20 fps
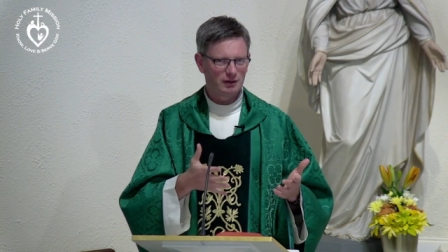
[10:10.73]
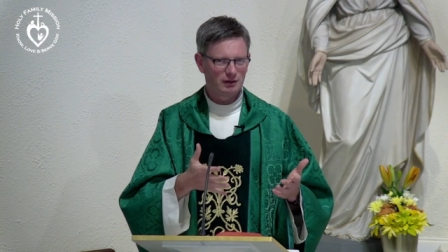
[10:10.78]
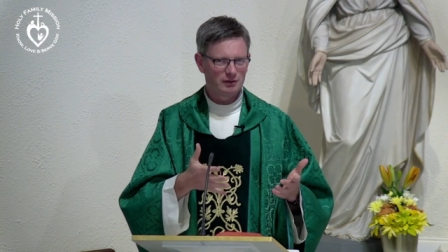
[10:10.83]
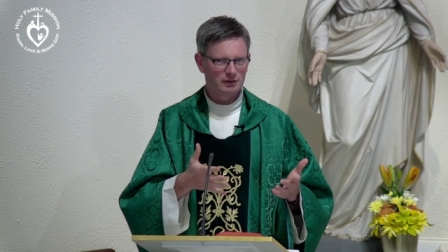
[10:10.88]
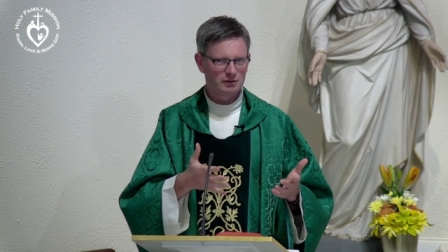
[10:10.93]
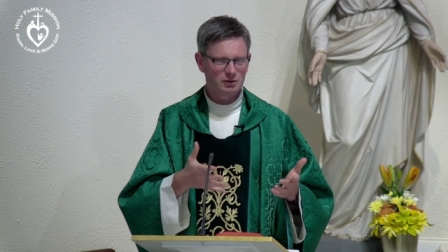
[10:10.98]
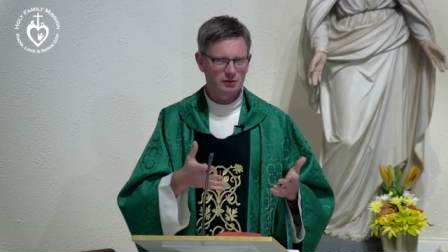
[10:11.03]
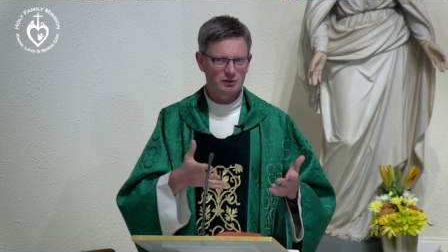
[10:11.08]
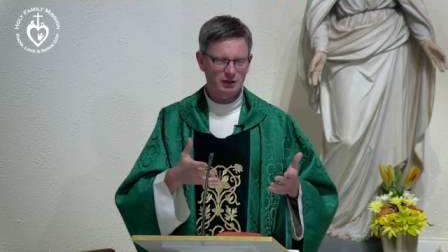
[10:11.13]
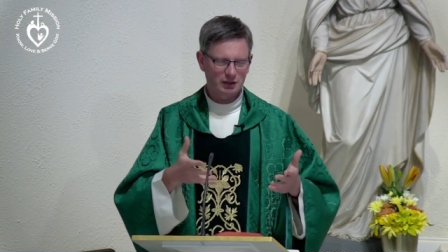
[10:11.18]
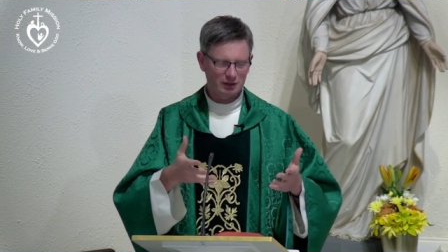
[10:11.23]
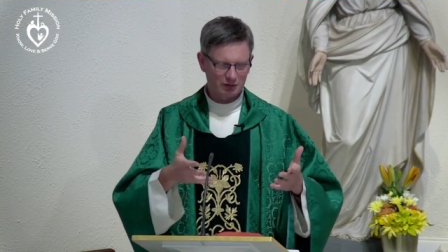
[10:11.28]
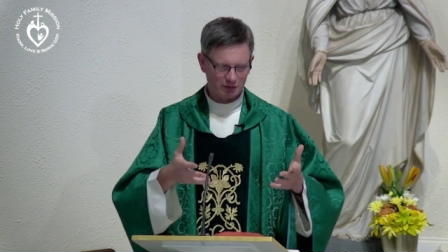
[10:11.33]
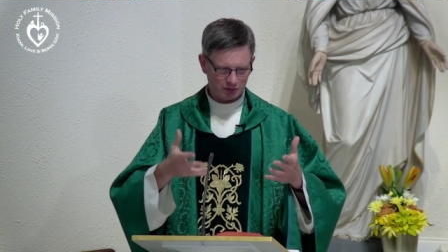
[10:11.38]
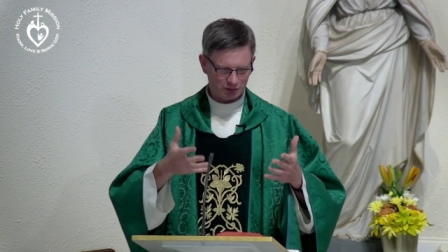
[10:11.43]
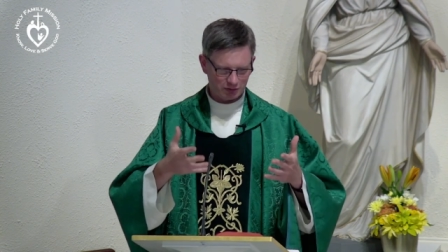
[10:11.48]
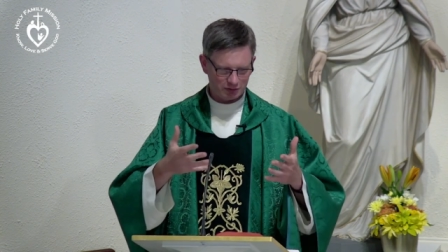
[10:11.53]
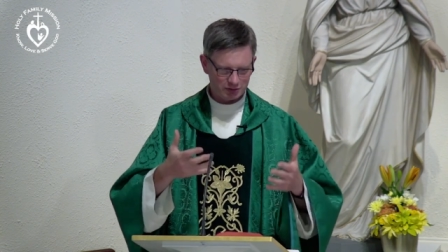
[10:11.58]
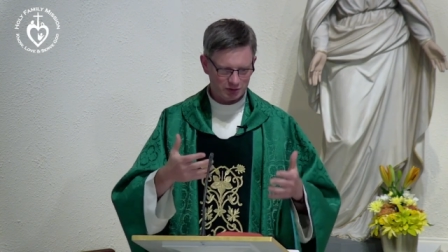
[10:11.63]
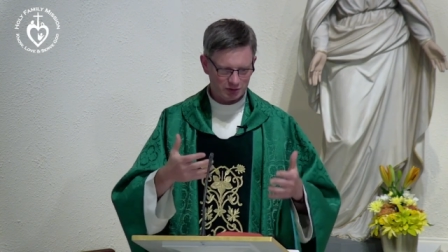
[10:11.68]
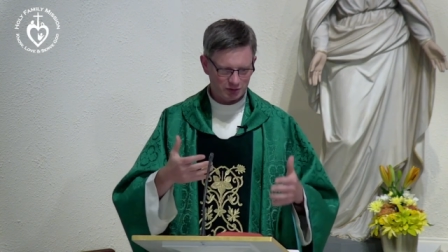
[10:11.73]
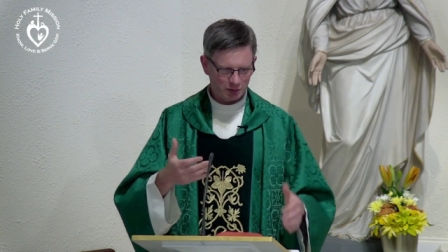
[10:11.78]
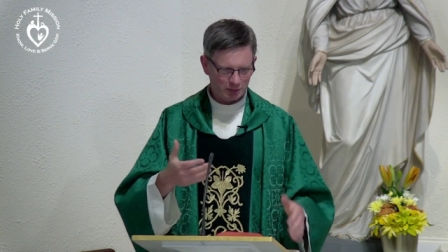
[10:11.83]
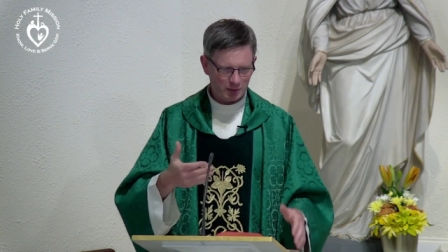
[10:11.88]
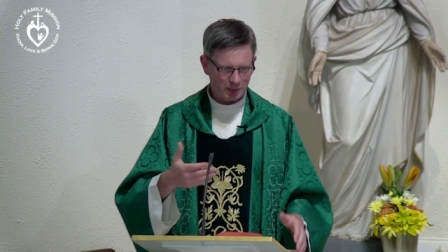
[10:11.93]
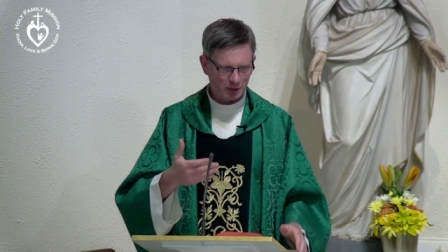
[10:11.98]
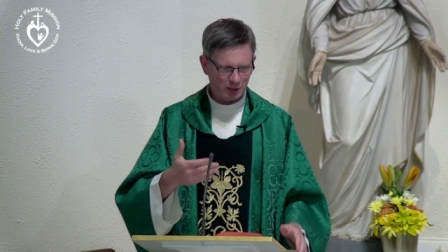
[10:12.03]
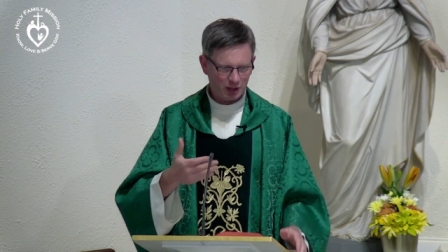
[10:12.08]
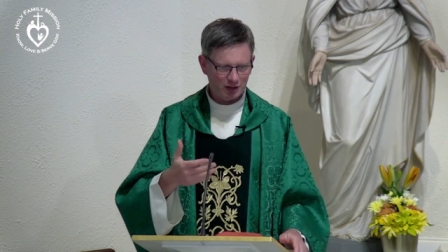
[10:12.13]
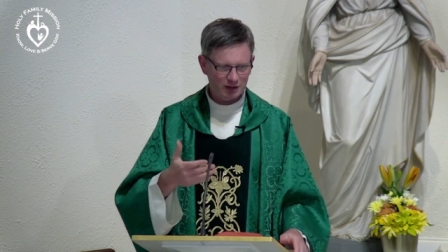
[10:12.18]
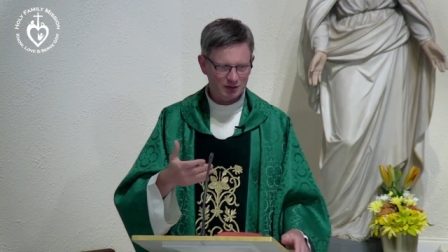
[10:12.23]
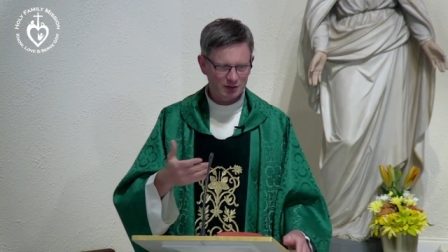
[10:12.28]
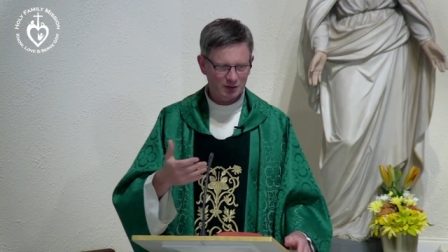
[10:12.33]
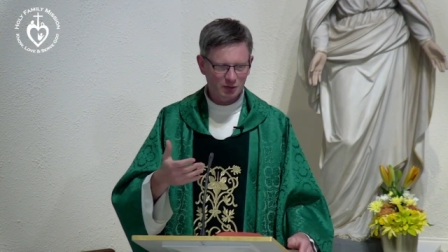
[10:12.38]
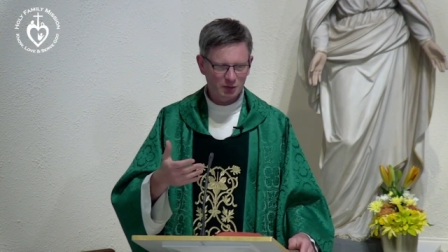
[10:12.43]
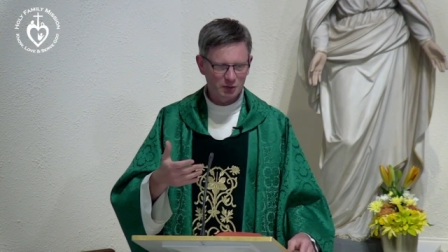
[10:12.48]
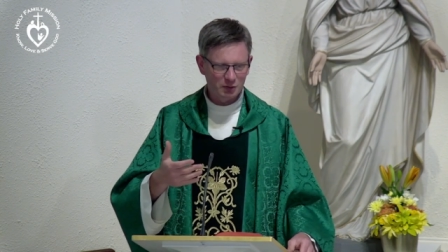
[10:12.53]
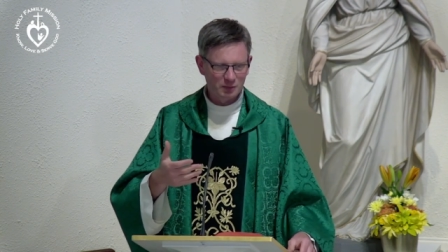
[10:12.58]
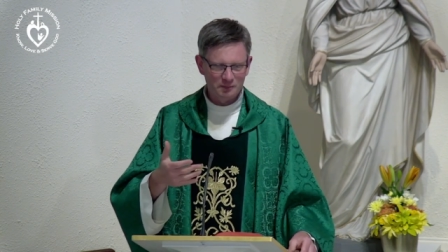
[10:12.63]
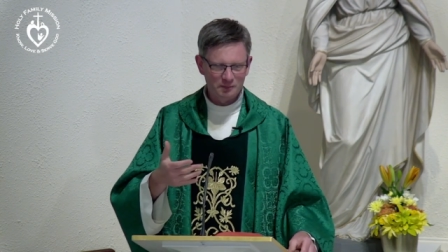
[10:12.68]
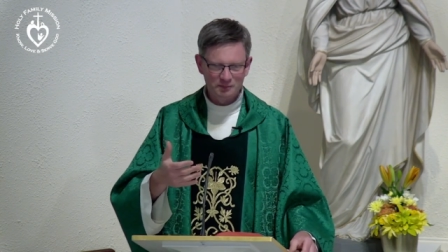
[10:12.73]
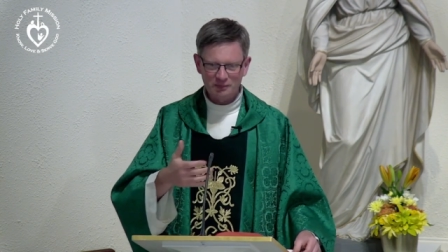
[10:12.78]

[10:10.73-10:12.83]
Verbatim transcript: You know, like there are certain young people I, I know who,